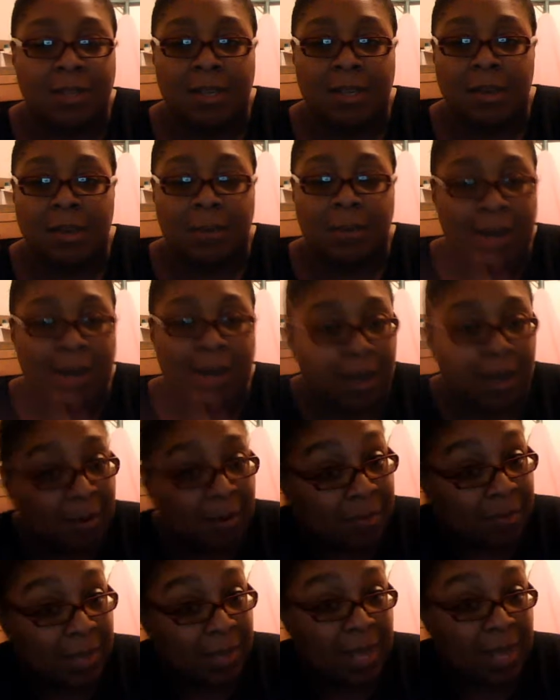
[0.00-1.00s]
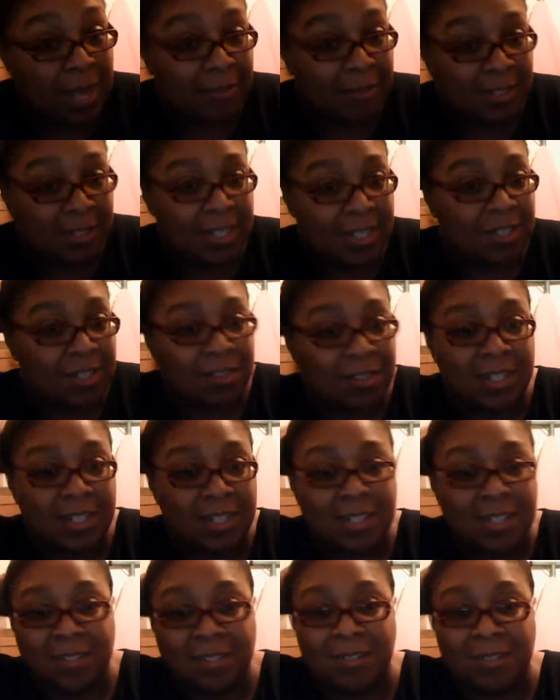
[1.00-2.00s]
wow, everything that you
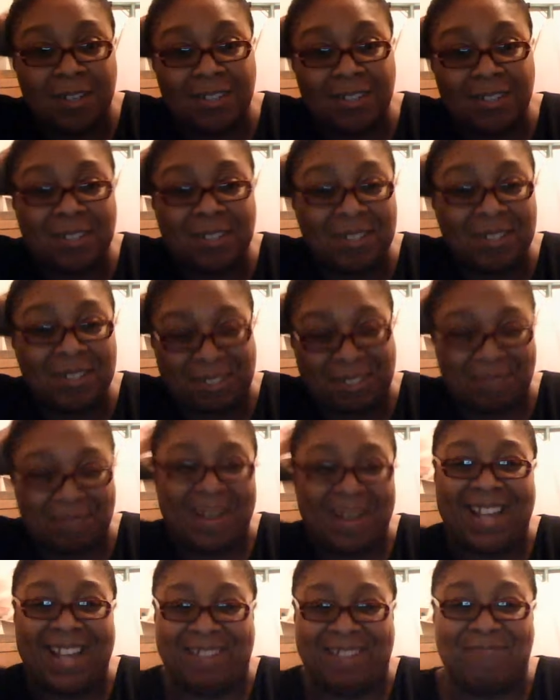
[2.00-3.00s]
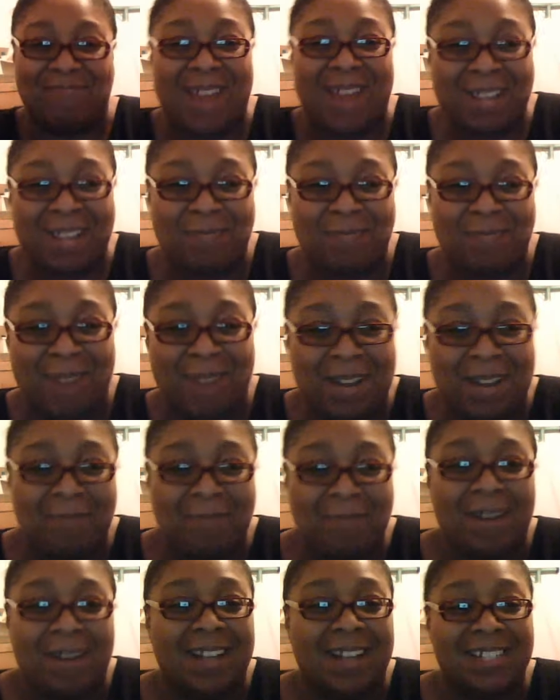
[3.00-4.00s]
need to make bath and body
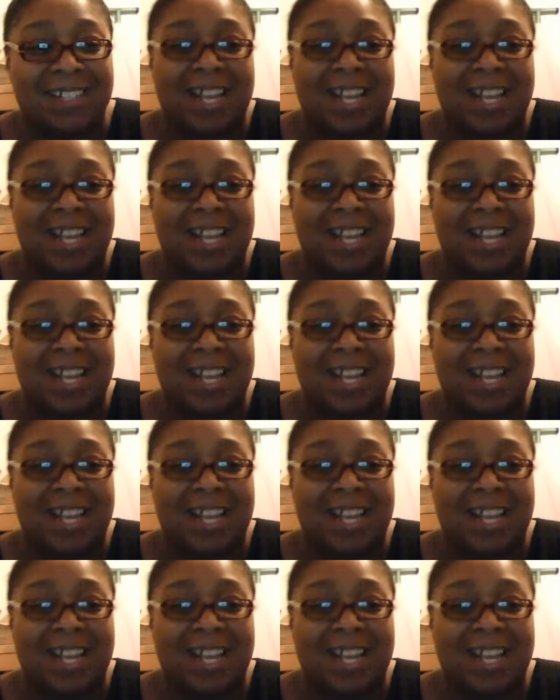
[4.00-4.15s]
products.